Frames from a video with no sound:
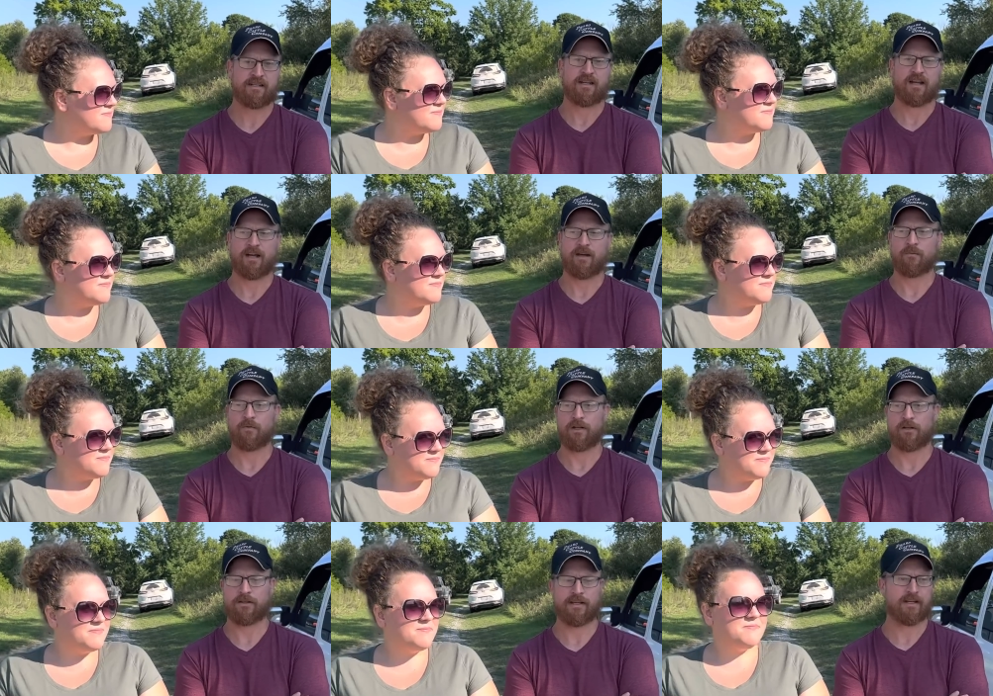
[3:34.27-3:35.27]
Speaker 1: Yep. Um, we
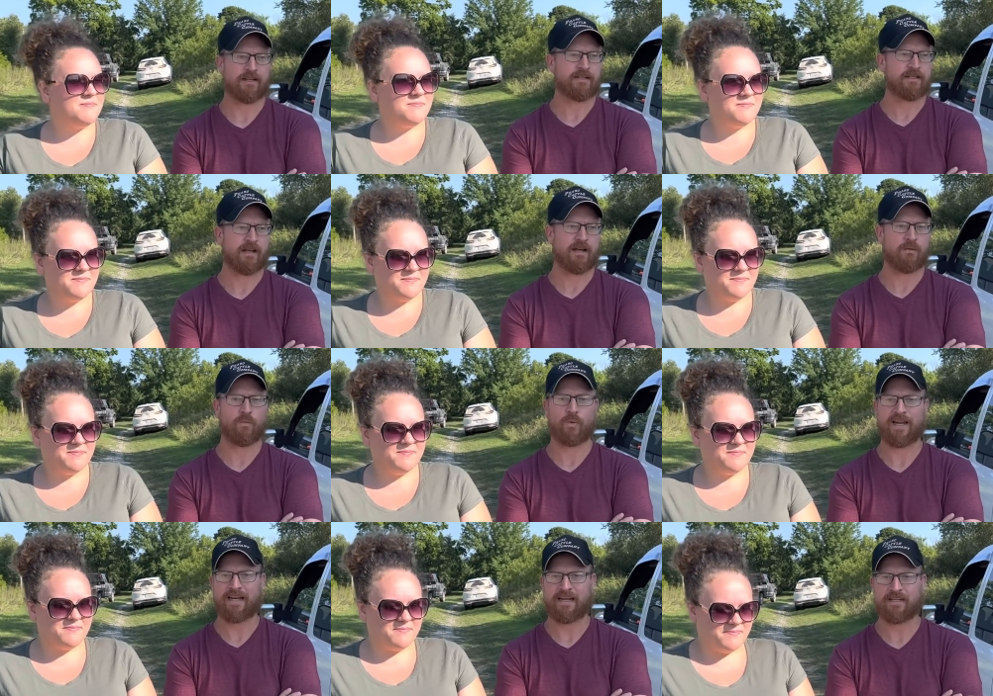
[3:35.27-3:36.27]
look at uh,
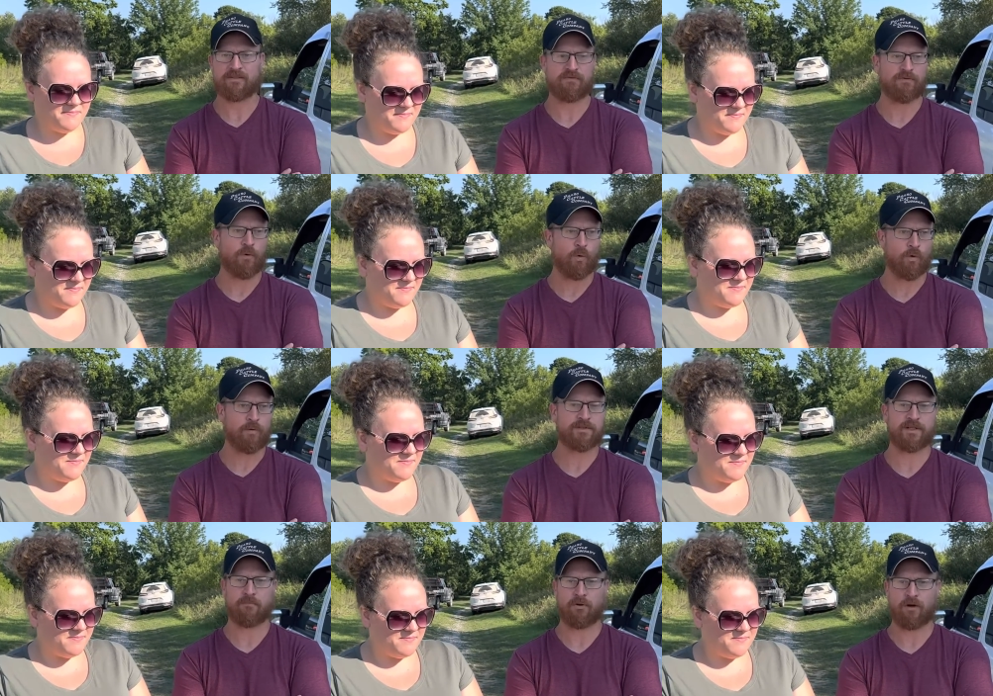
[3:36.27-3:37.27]
weeds, forbs,
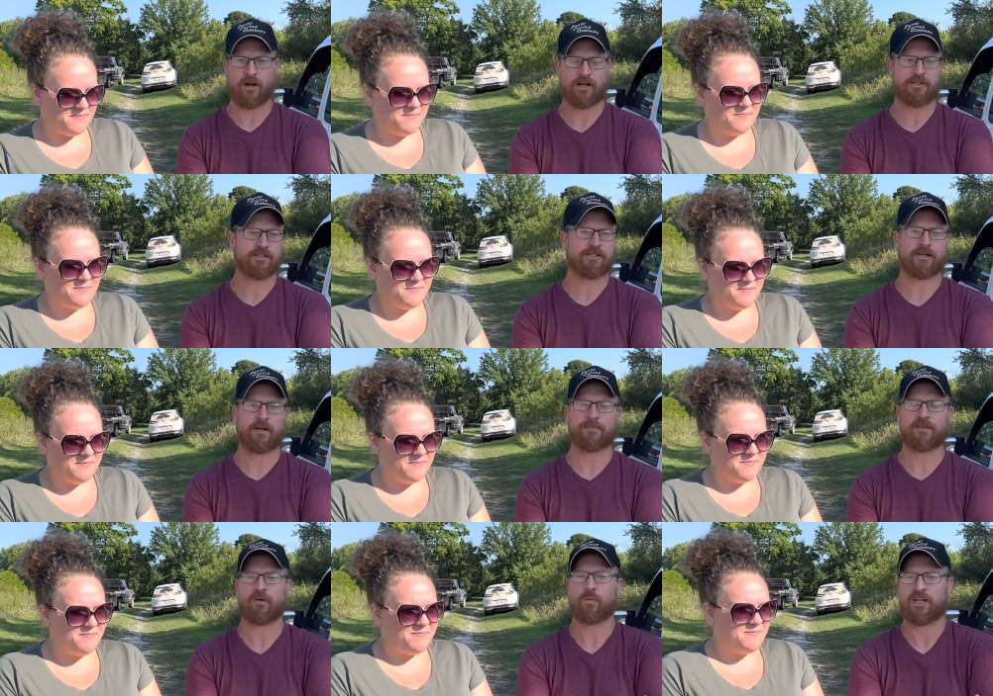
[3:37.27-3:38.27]
and brush as
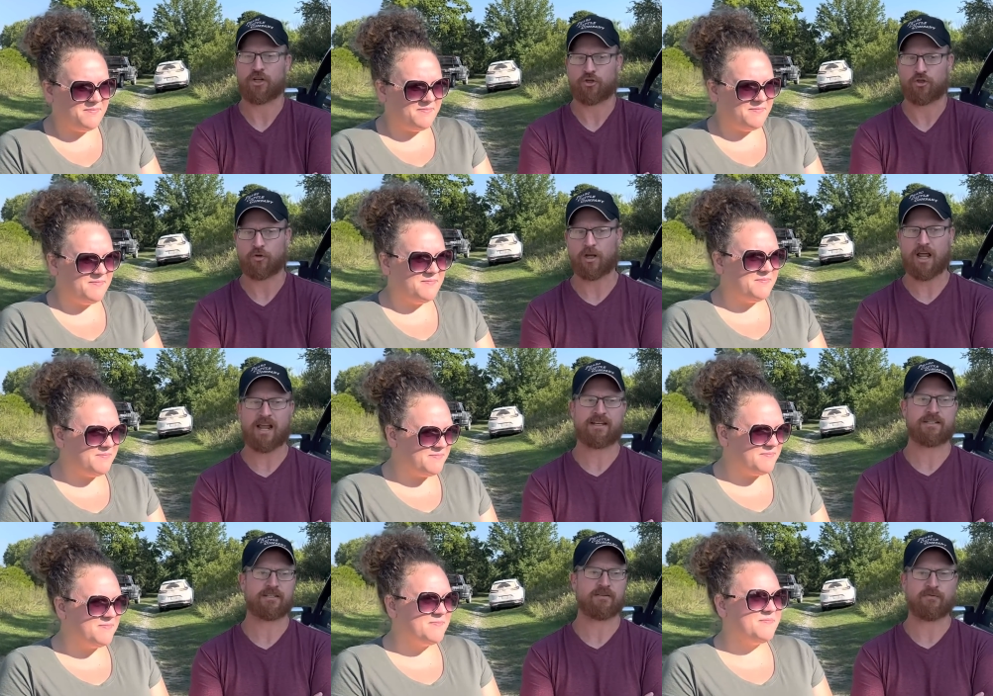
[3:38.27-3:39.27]
something that we can
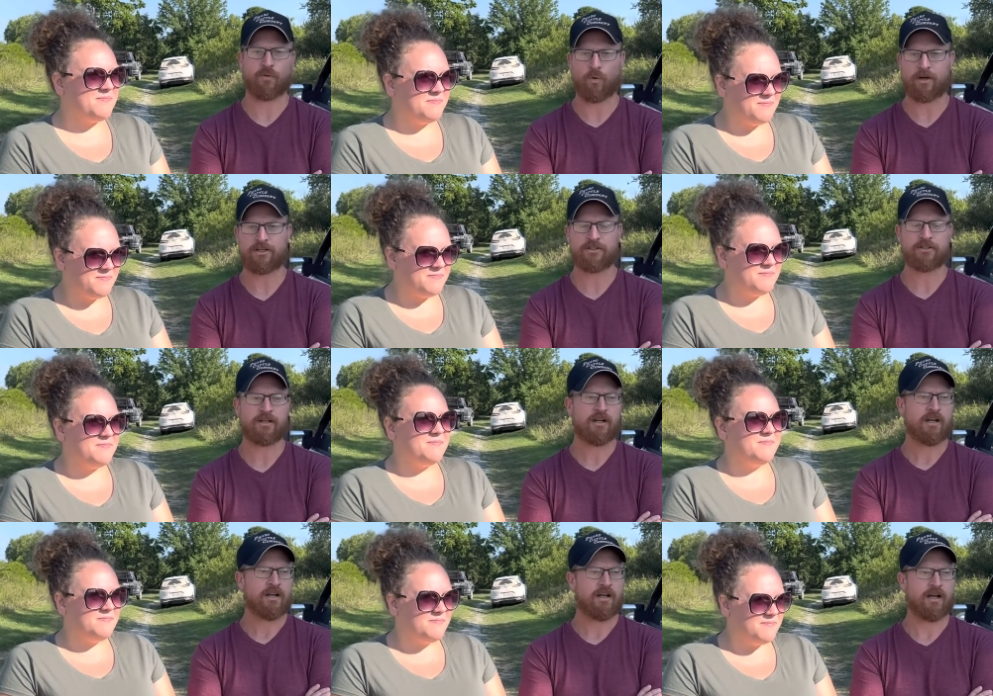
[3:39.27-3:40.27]
utilize as a forage.
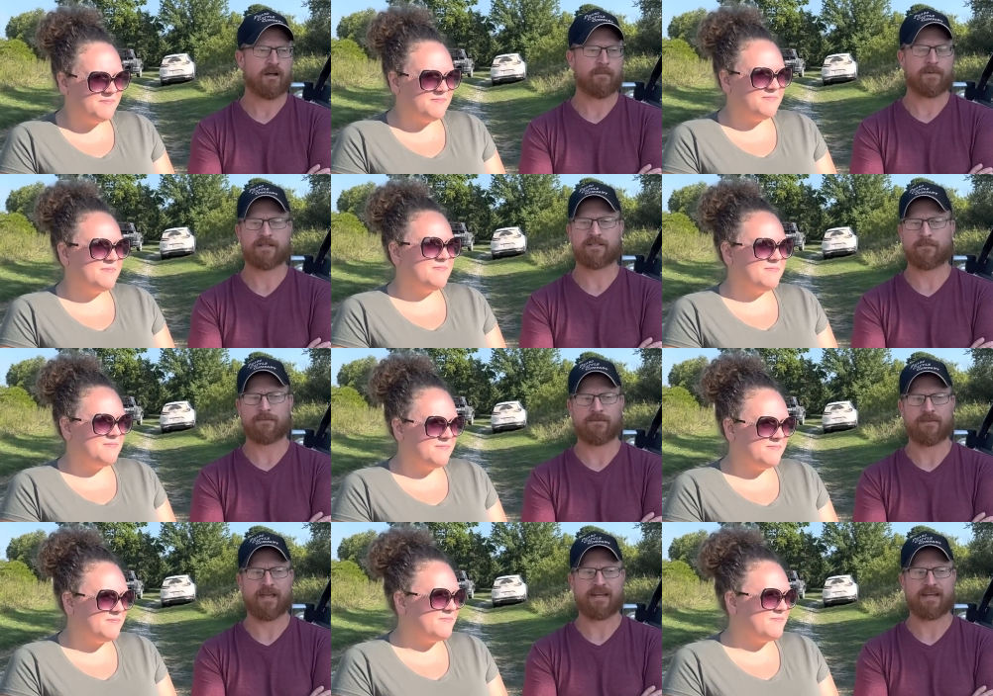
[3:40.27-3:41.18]
Um, it's something that